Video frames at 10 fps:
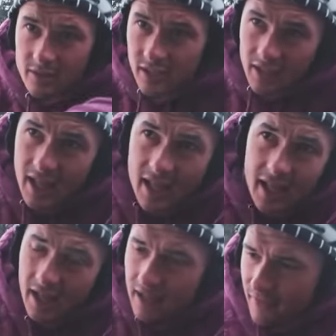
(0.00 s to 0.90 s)

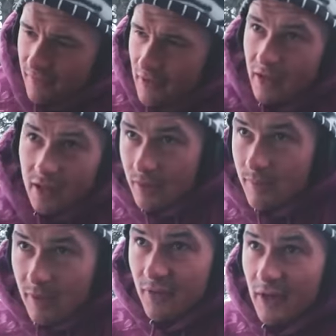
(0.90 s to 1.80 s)
today I figured it would
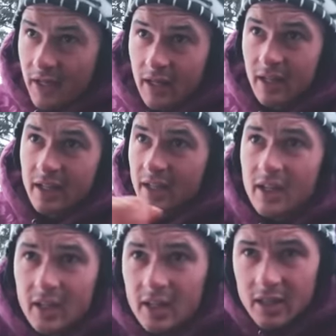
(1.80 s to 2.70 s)
be fun
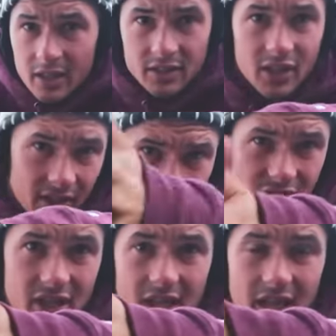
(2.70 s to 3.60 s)
to go
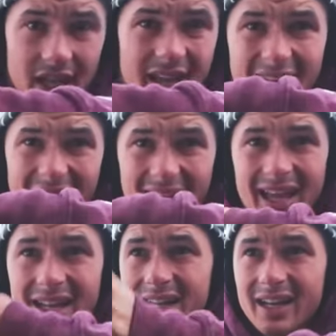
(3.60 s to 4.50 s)
skiing
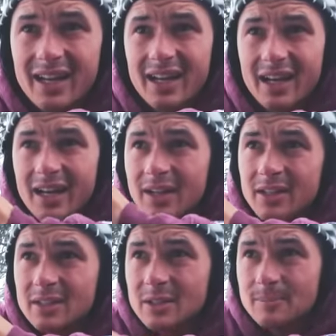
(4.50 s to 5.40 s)
and uh,
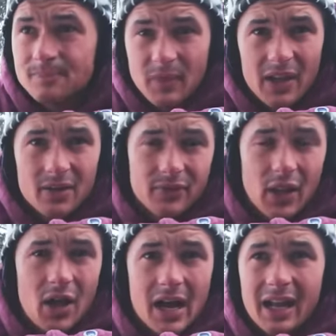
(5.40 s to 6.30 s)
kind of
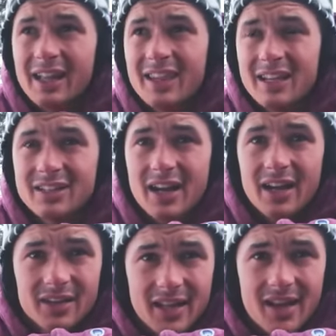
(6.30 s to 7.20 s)
vlog the
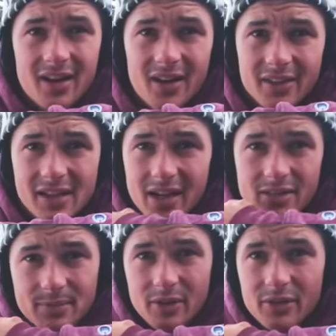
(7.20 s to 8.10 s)
entire day on the
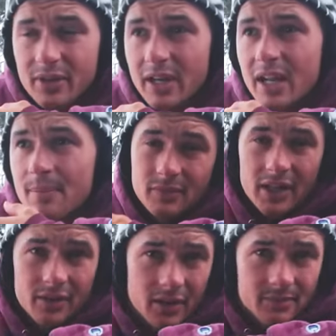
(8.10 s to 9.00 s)
Osmo three. I
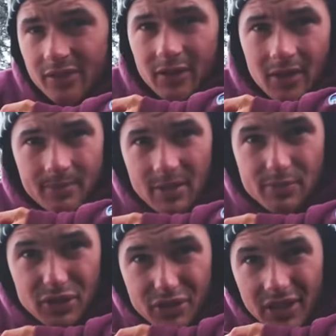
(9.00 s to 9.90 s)
don't know, throw up
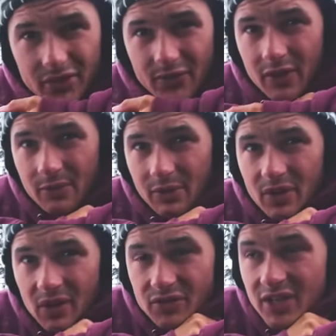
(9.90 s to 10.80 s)
tips and tricks for anyone
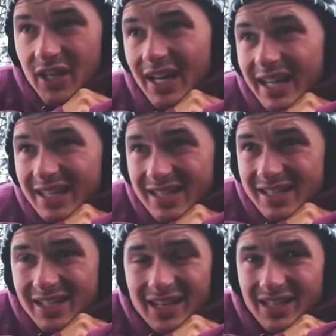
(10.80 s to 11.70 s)
who owns it,
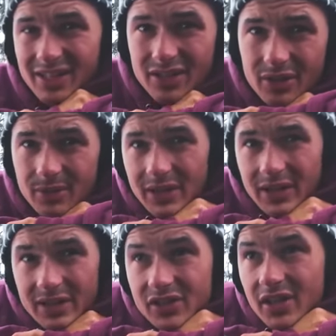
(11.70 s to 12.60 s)
teach you guys how to shoot with
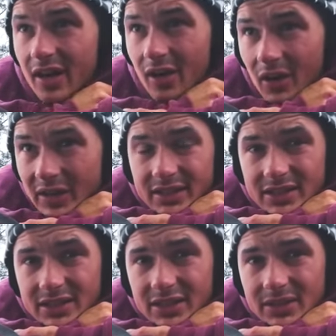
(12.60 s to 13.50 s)
it in the snow, because
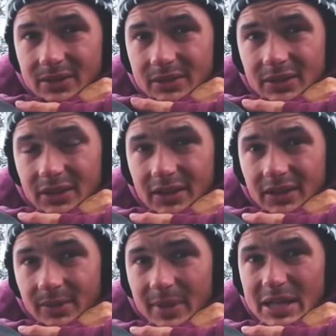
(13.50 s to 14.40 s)
it's
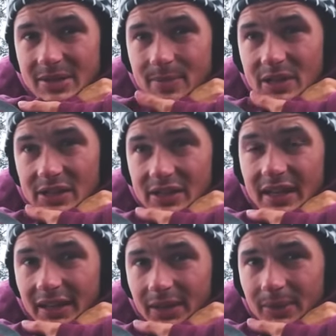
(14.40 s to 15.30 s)
an amazing piece of
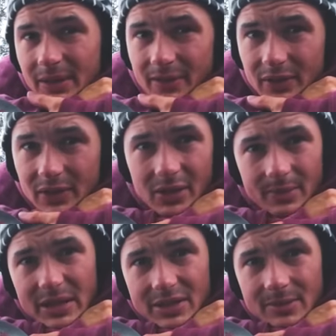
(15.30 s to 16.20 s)
tech, and whenever a new
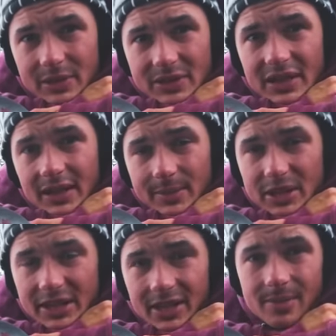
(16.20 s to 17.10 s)
amazing piece of camera
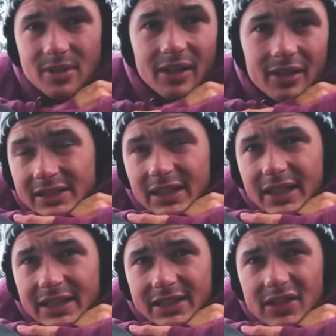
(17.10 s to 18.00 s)
tech comes out,
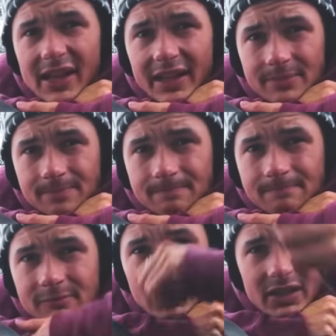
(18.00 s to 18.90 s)
I get excited.
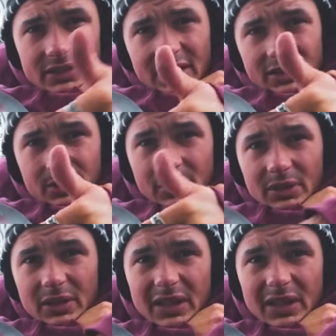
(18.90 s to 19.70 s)
So that's what we're doing